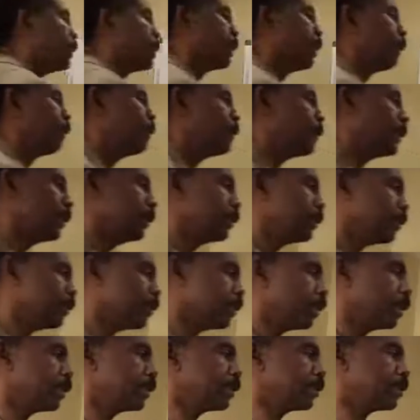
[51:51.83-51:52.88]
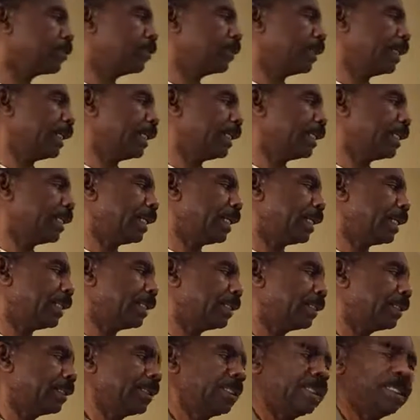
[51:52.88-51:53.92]
17 squared is
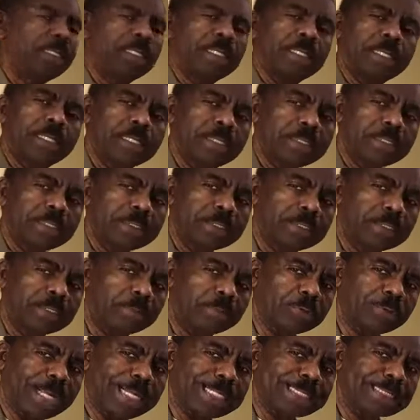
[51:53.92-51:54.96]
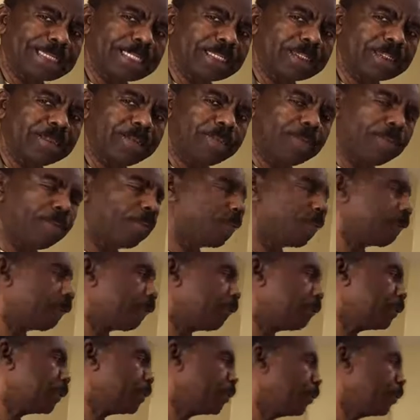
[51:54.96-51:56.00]
289. Subtract 64 from